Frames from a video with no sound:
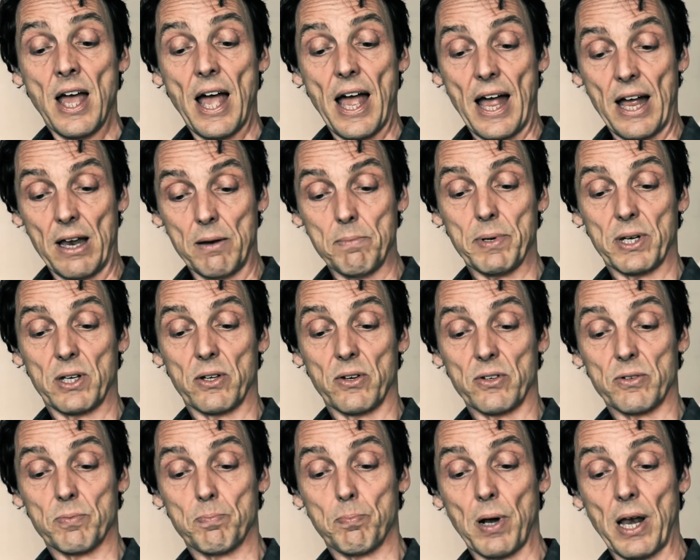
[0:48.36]
and
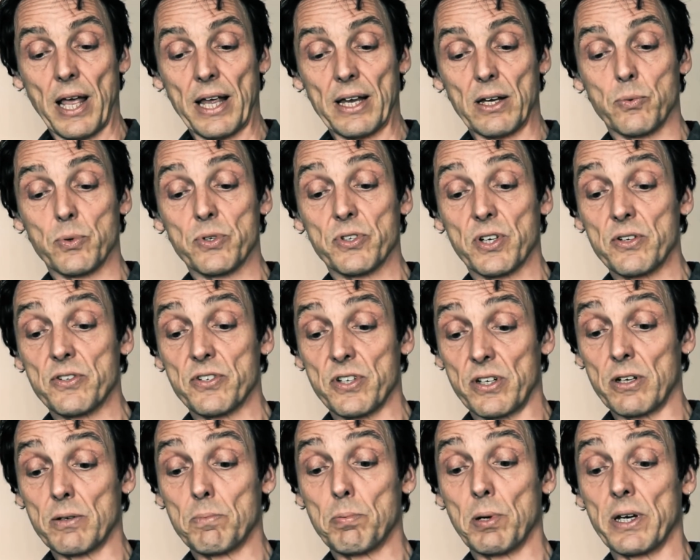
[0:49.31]
because Planck was
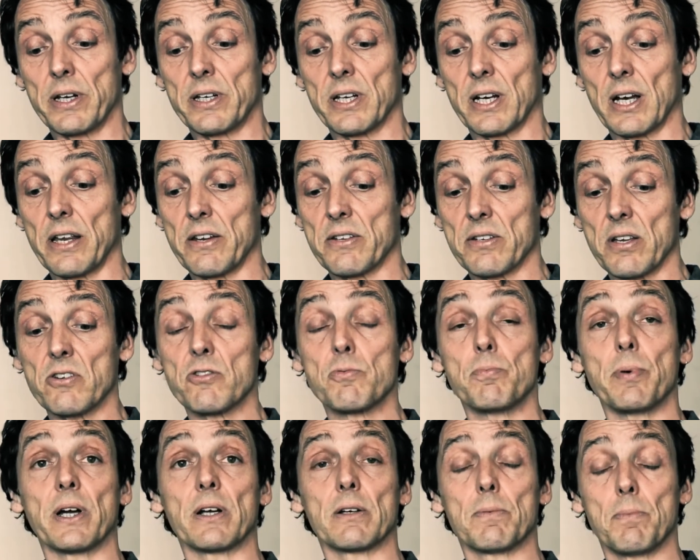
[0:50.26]
considered politically
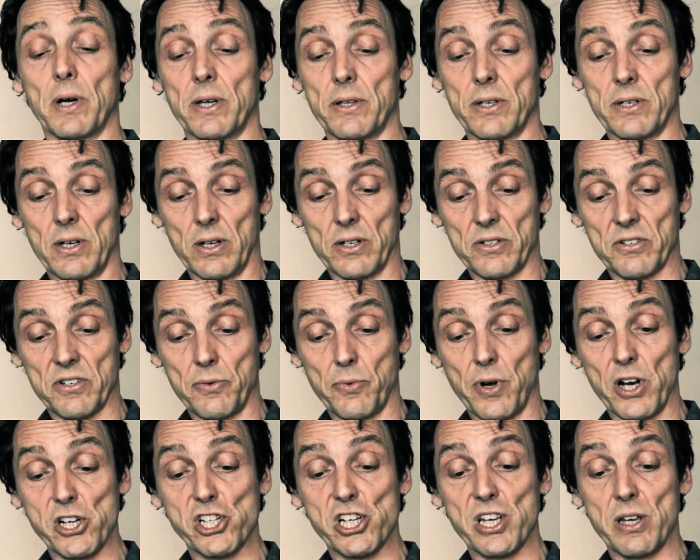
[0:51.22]
suspect by the Nazi
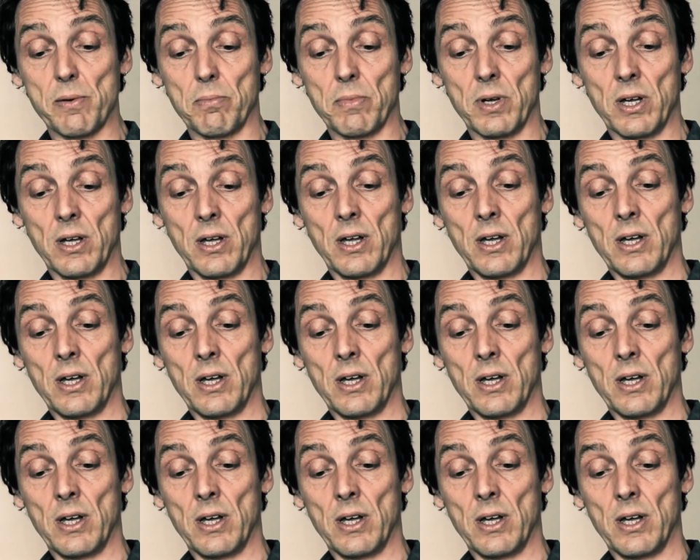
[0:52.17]
regime.